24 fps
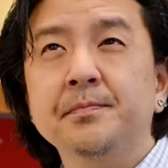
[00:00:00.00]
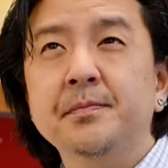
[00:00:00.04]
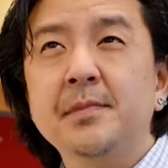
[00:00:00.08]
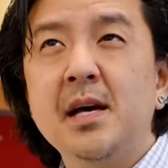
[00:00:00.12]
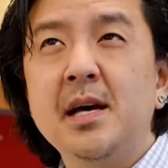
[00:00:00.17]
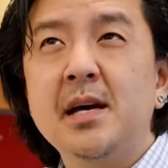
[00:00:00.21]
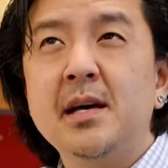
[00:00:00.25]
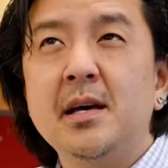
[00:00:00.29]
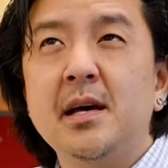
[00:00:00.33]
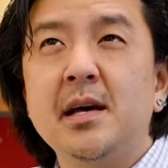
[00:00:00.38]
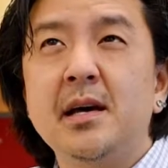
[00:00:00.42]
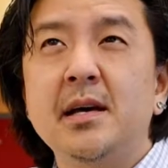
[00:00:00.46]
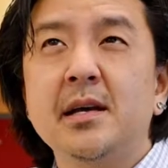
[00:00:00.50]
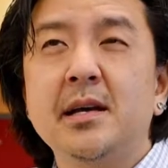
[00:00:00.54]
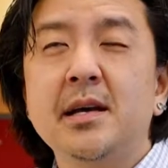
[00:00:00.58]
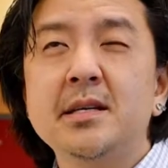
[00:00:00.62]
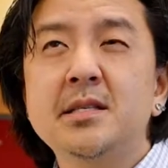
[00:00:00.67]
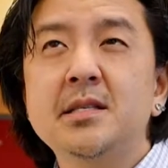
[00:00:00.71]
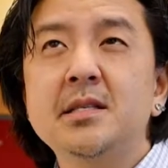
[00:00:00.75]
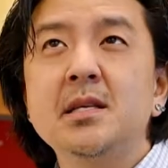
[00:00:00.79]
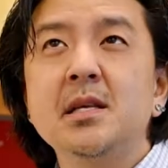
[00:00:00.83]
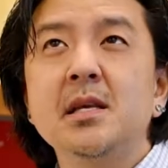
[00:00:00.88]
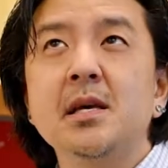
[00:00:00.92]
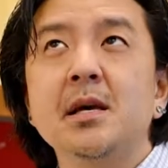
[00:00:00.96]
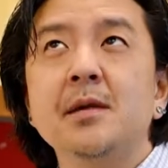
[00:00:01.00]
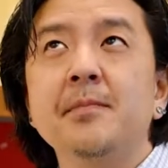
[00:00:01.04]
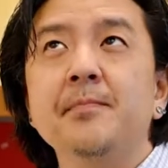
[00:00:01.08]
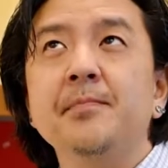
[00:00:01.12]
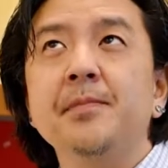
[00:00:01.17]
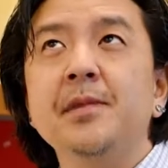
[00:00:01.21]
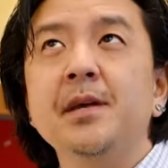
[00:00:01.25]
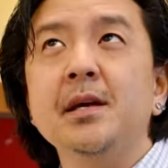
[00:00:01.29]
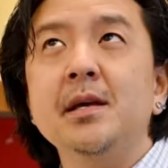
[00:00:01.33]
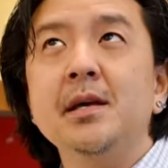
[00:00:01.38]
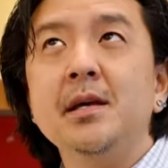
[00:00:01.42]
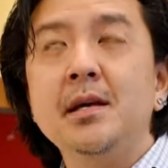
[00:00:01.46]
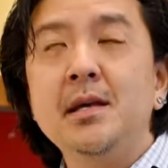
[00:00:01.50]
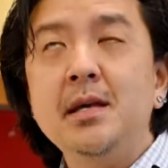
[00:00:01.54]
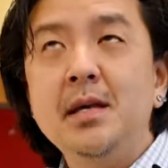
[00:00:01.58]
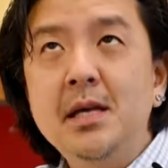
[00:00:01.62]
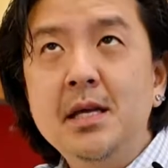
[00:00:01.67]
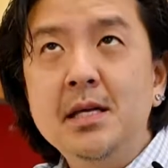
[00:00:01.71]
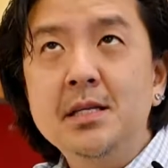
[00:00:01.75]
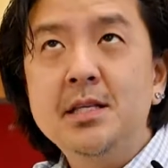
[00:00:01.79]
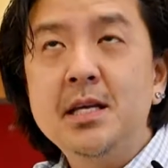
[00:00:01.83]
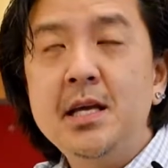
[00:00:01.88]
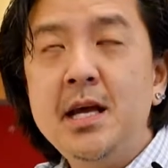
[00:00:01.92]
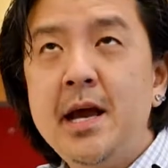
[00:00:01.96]
I guess the
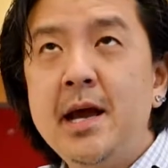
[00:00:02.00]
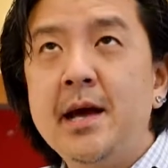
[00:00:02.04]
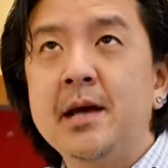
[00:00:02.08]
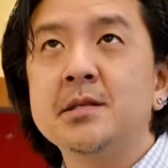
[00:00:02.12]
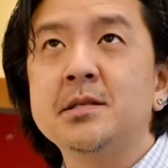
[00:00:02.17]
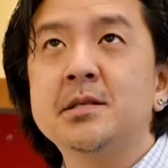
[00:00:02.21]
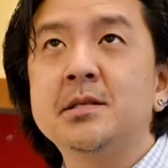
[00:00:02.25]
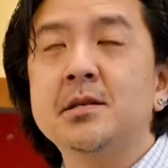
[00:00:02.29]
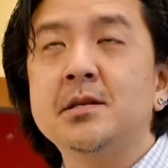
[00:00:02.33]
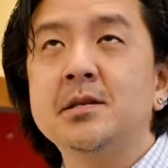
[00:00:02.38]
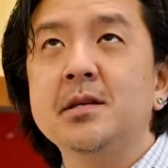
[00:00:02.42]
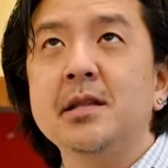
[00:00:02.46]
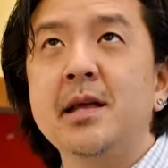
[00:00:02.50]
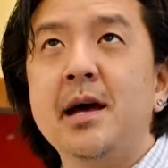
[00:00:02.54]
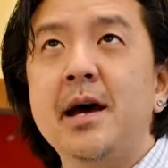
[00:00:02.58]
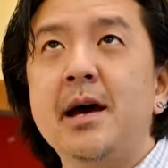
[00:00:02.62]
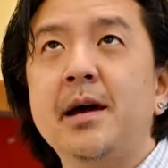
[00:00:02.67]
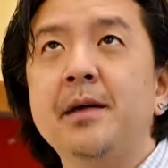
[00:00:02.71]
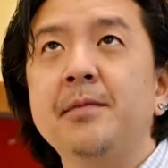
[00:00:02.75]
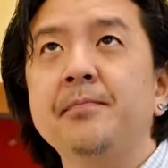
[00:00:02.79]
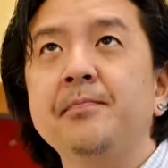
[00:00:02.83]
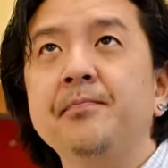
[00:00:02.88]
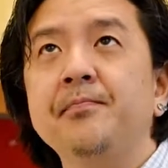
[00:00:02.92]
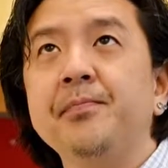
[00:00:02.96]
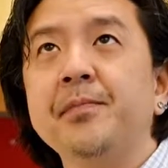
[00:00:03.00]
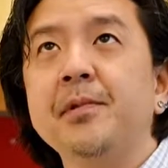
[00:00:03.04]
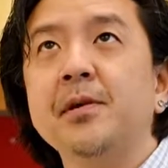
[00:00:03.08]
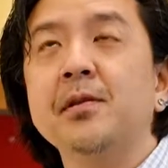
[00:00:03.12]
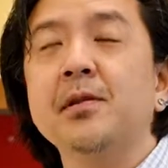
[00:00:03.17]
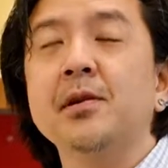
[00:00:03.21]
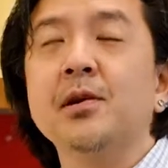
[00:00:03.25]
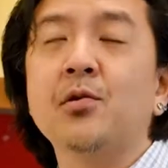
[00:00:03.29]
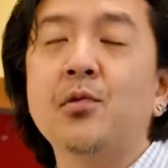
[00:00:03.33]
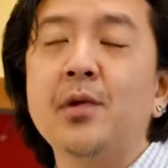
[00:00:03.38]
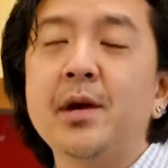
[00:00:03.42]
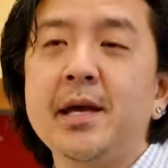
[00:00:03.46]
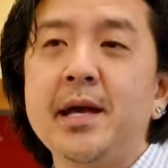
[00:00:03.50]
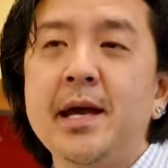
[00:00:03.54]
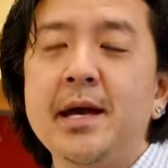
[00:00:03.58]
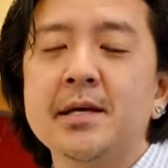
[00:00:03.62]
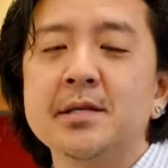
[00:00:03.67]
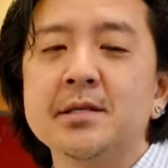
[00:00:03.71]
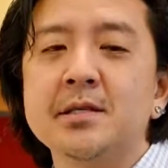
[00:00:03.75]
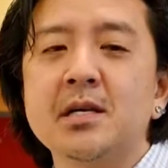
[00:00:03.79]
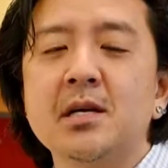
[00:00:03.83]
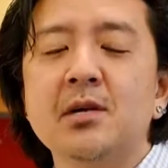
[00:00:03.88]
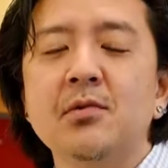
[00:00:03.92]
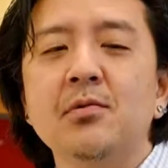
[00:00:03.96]
easy answer to that and the quick
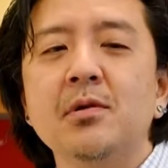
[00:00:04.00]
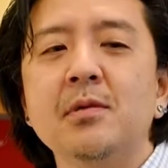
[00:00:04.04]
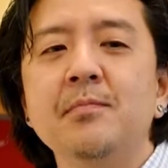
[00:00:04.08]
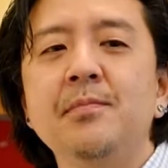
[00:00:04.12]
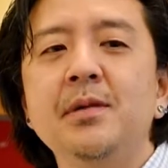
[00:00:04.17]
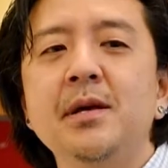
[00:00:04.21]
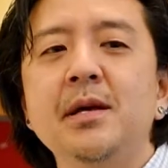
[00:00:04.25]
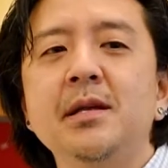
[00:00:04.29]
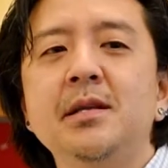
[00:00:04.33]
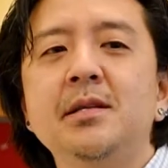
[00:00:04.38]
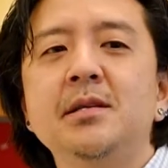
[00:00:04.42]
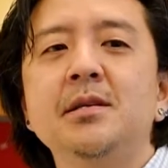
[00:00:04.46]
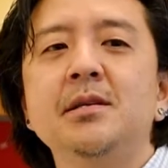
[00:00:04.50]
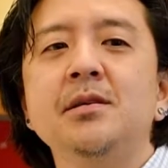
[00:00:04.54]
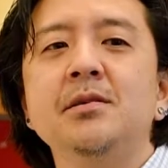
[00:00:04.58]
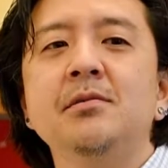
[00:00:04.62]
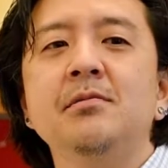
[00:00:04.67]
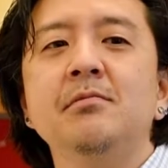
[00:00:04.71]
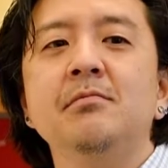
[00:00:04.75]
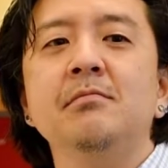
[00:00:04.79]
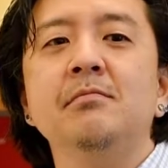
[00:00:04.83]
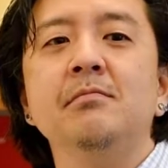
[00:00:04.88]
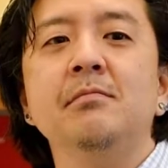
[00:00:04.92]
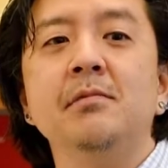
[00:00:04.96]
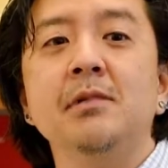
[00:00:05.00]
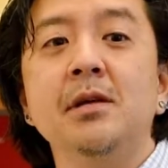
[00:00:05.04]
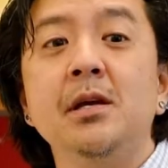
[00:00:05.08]
answer would be to,